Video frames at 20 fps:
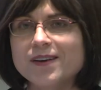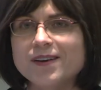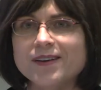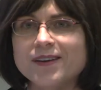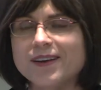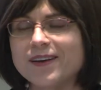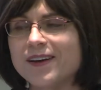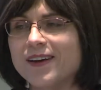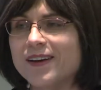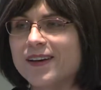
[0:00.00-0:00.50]

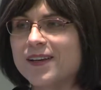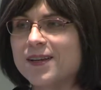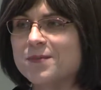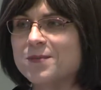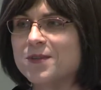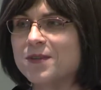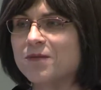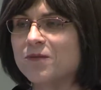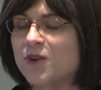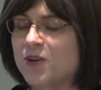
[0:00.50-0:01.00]
That kind of
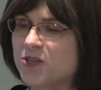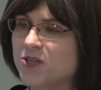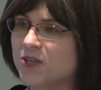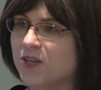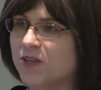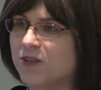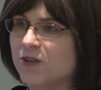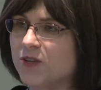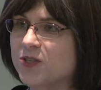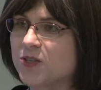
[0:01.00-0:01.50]
keeps it fresh and
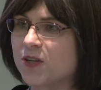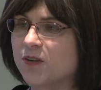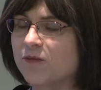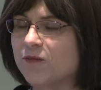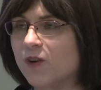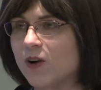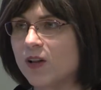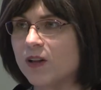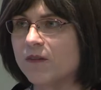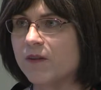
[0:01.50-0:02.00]
interesting
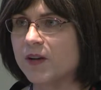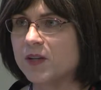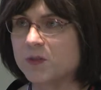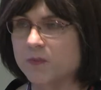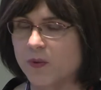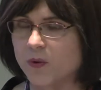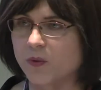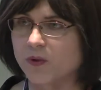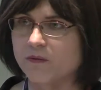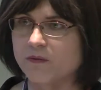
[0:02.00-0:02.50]
for all of us,
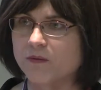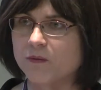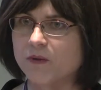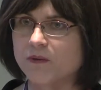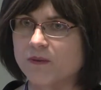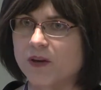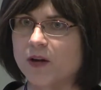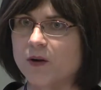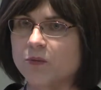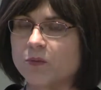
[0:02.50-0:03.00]
but
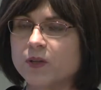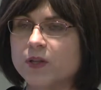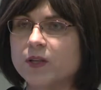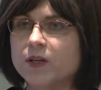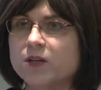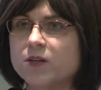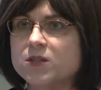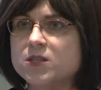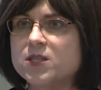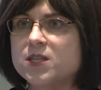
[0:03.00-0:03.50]
we've got a really
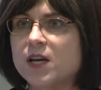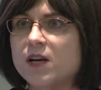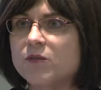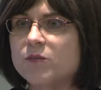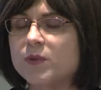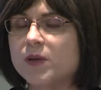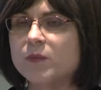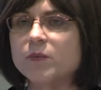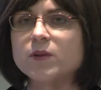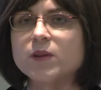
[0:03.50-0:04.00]
good set of
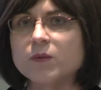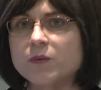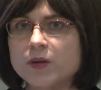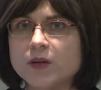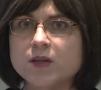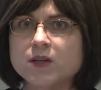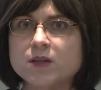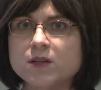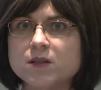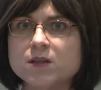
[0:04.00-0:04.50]
people that we
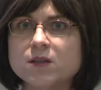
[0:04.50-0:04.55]
can